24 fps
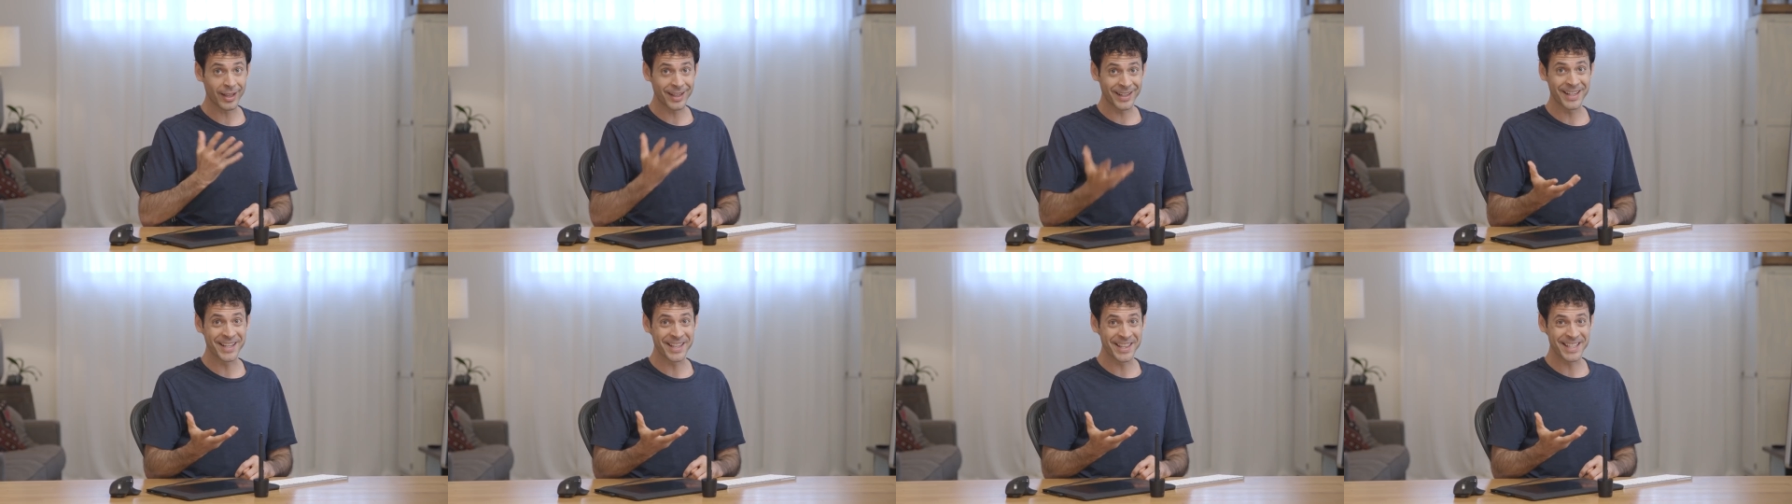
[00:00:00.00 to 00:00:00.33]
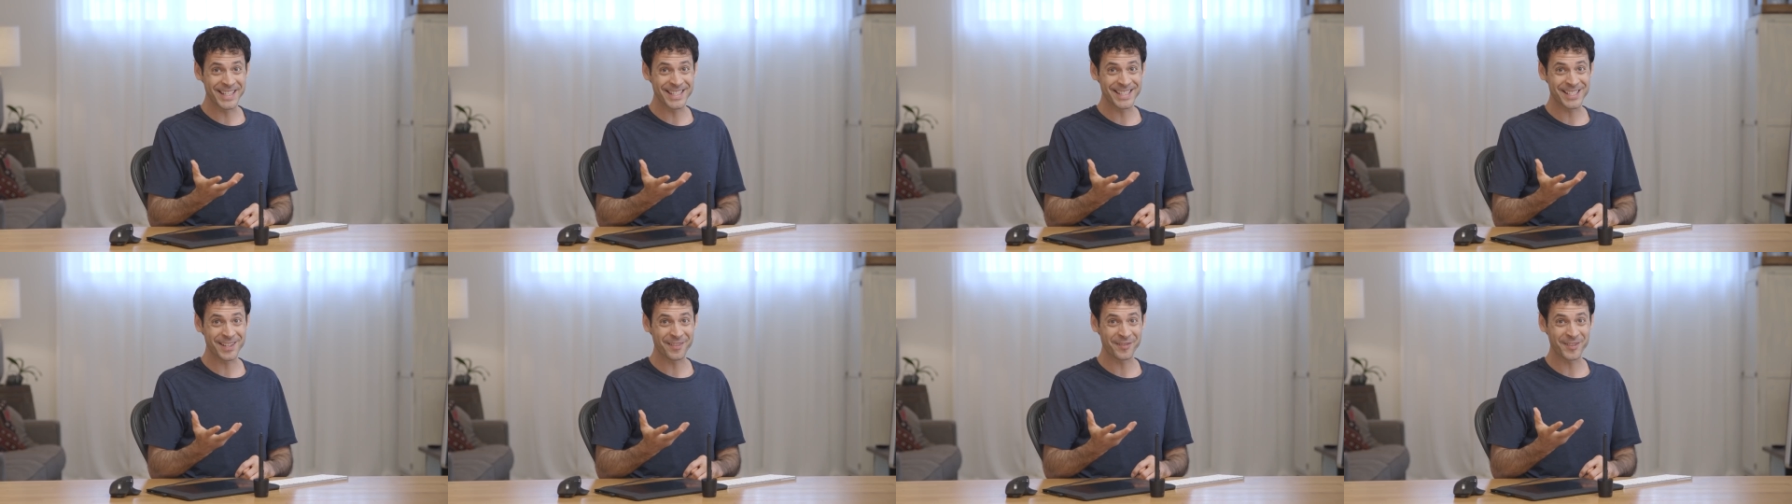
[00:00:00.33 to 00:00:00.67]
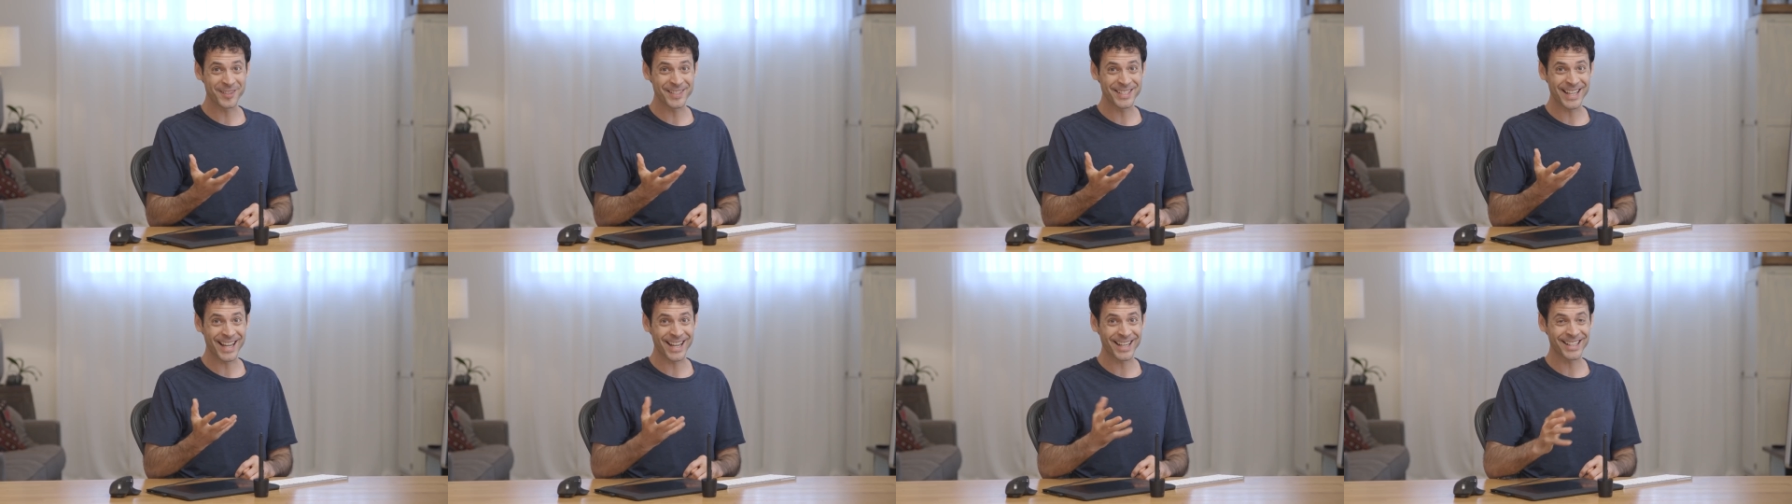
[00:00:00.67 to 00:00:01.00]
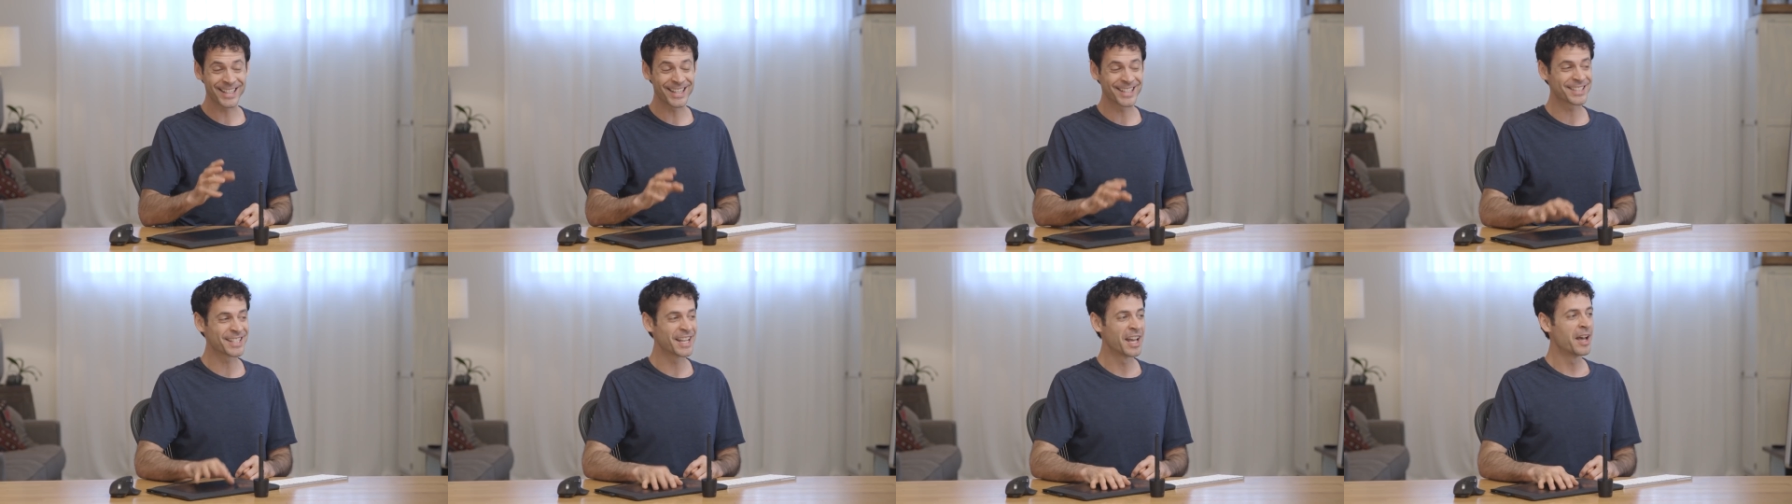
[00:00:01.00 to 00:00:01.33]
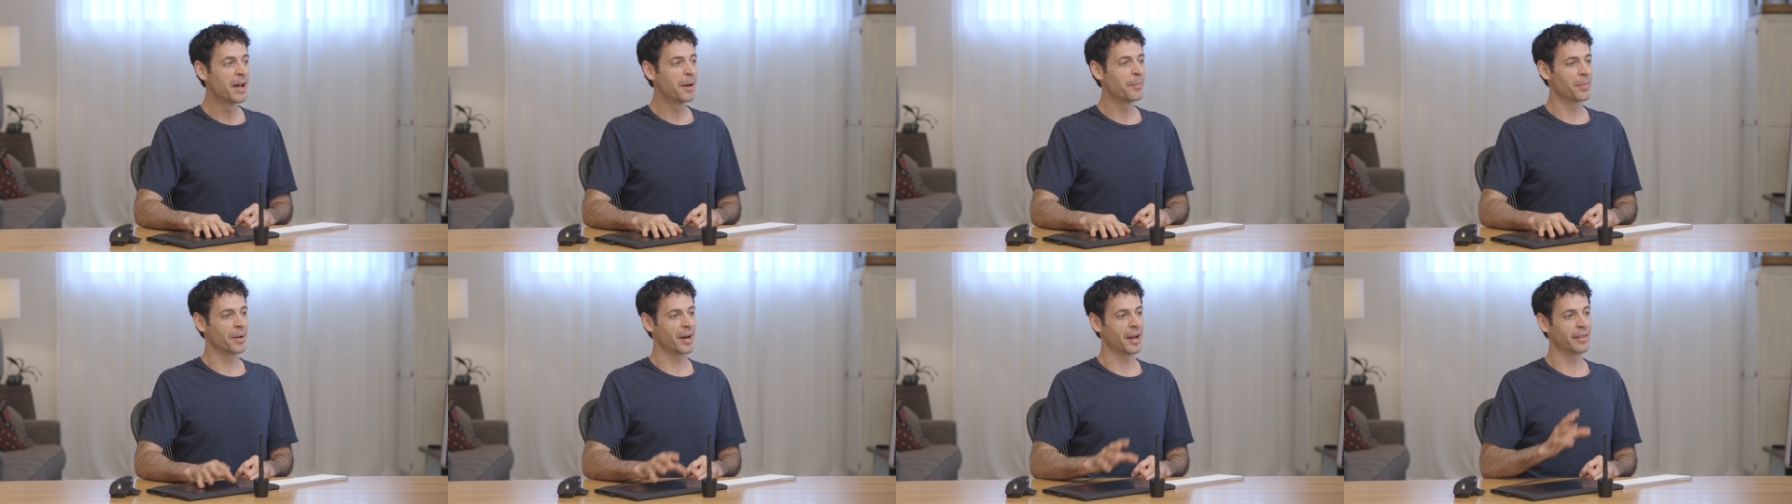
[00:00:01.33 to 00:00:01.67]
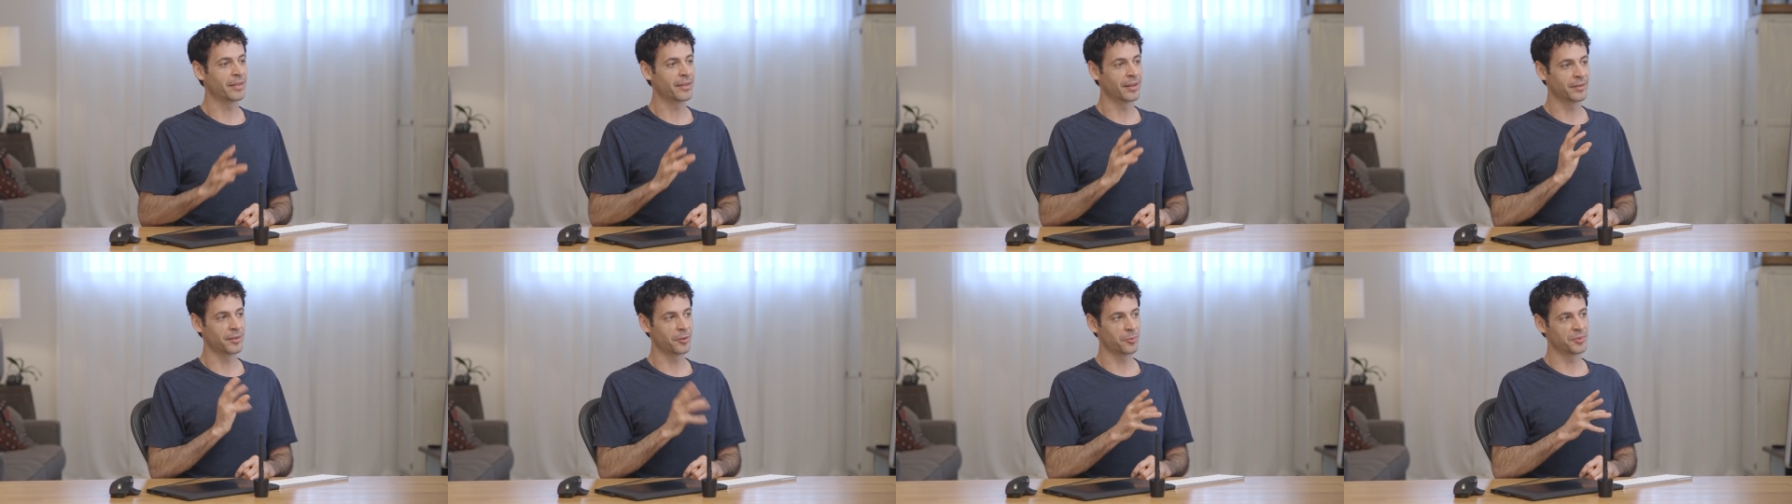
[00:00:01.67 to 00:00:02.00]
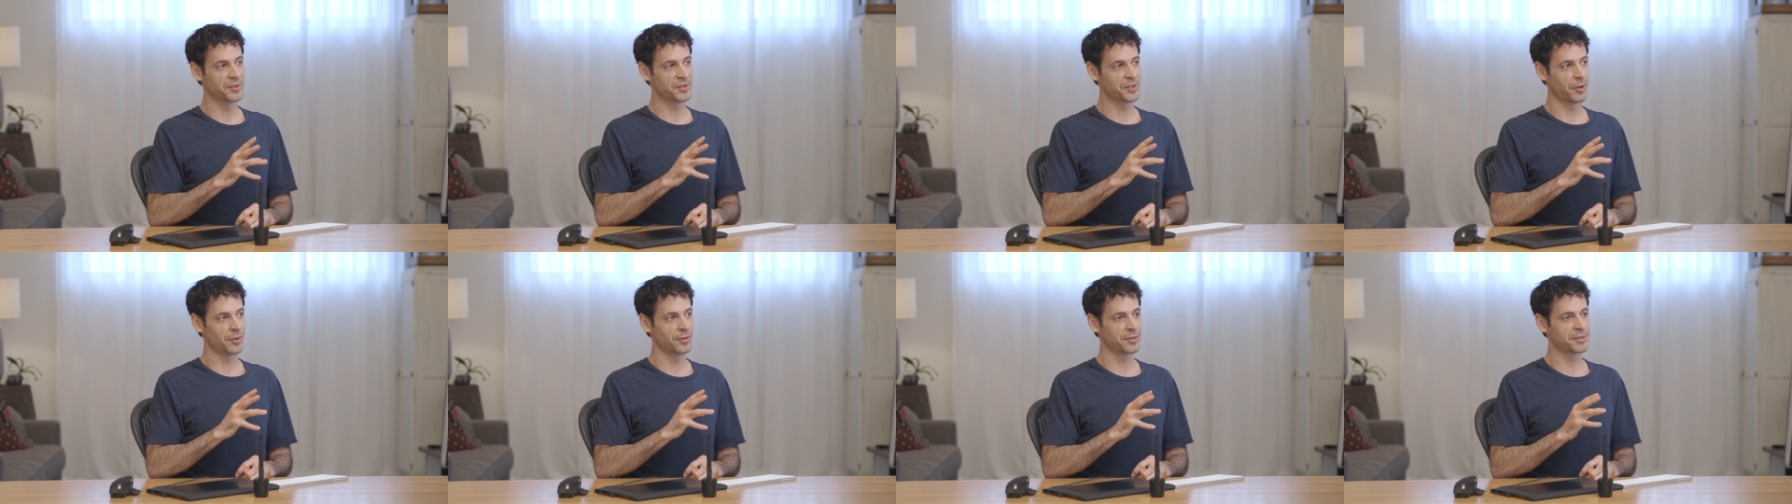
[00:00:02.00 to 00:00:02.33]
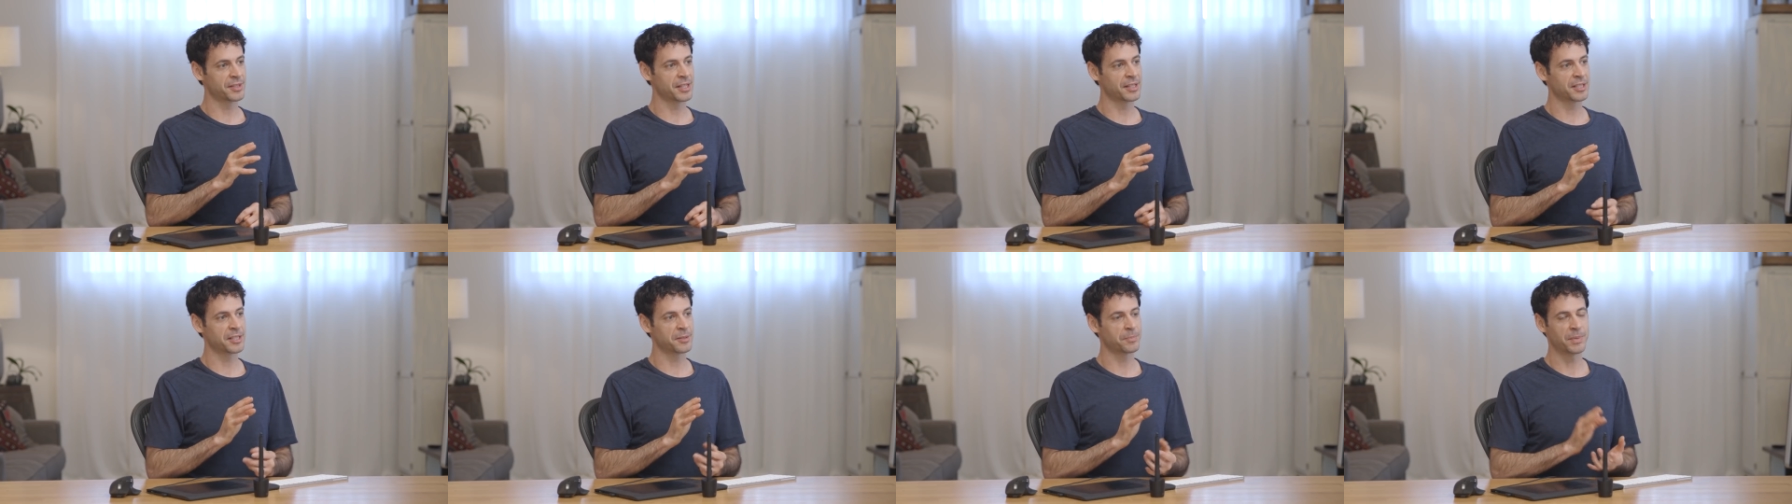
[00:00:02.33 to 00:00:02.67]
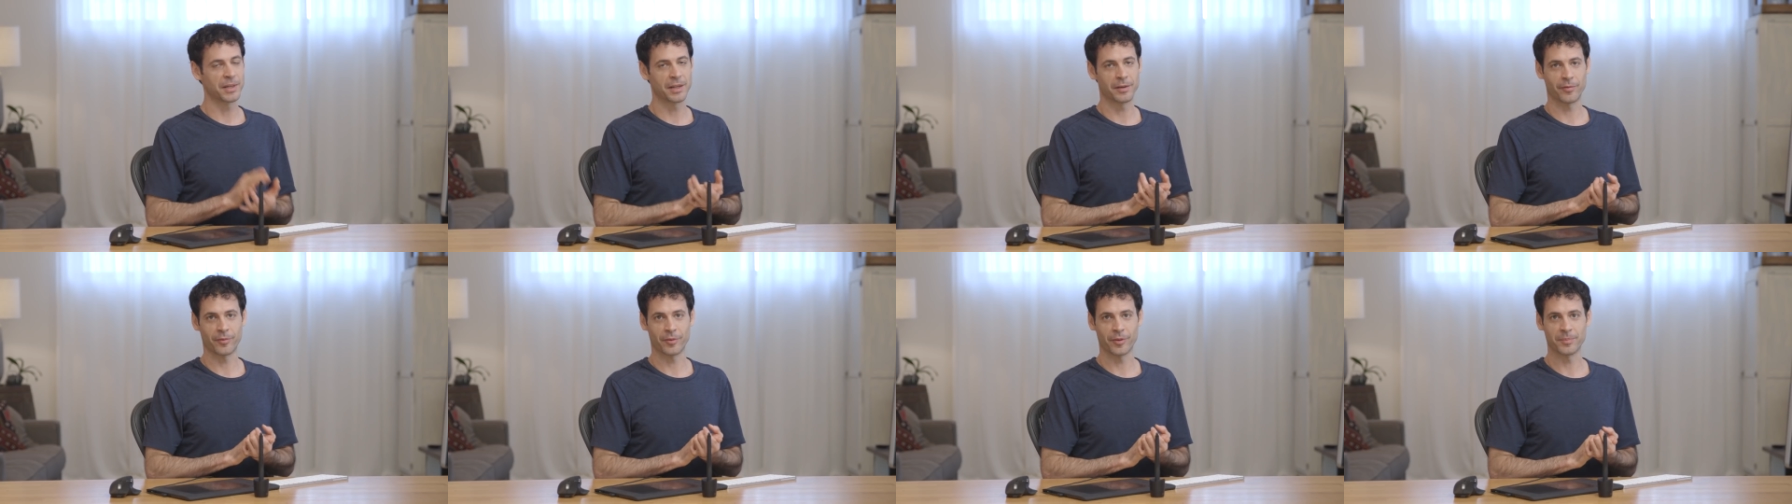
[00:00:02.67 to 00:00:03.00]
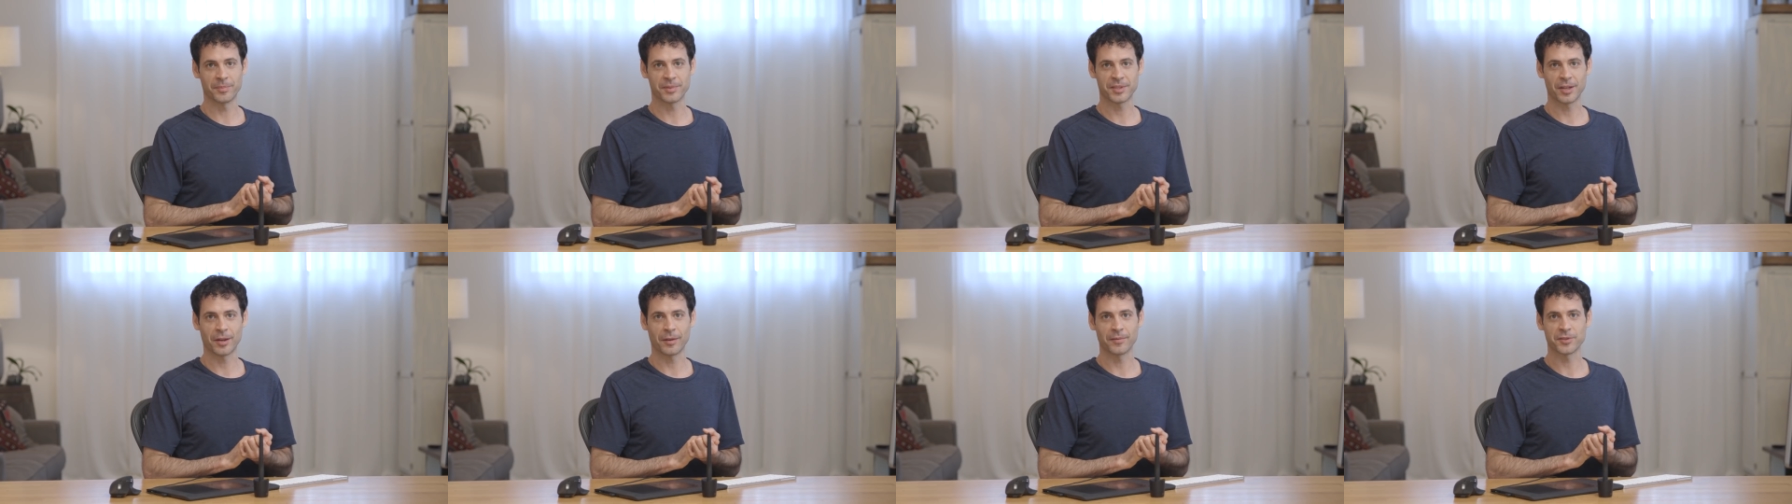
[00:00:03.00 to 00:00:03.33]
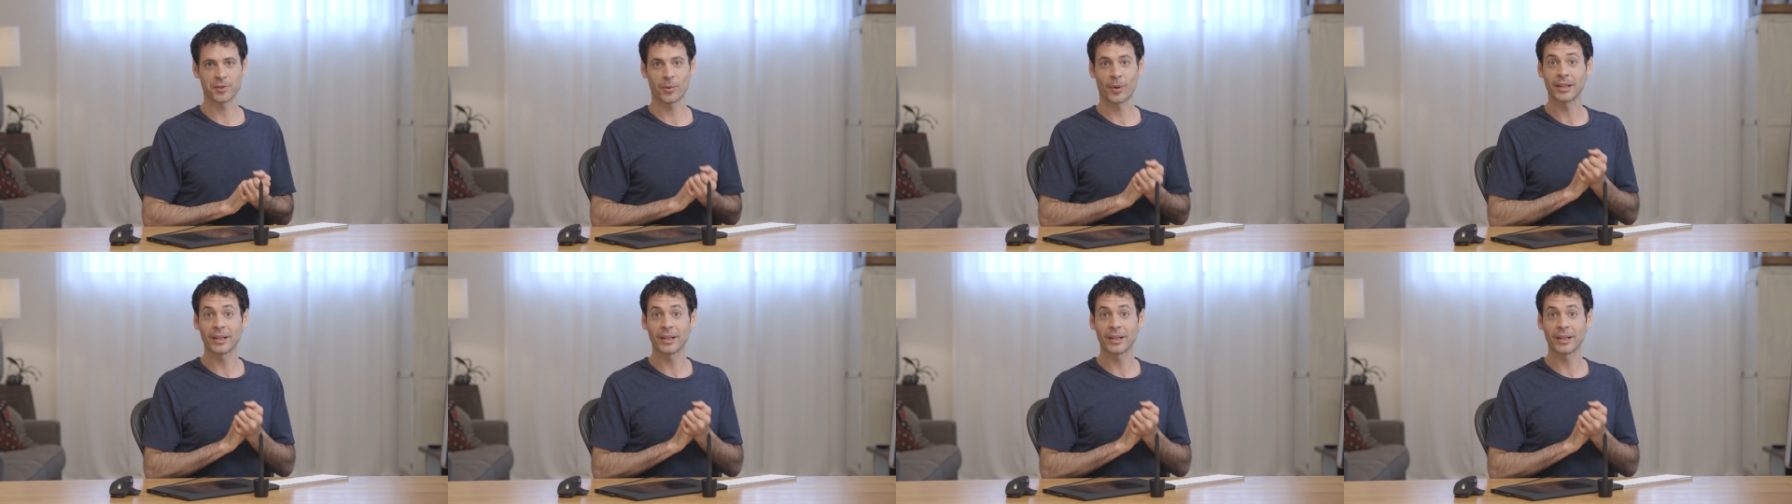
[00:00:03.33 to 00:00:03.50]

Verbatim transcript: any of these different techniques, but I think the results speak for themselves.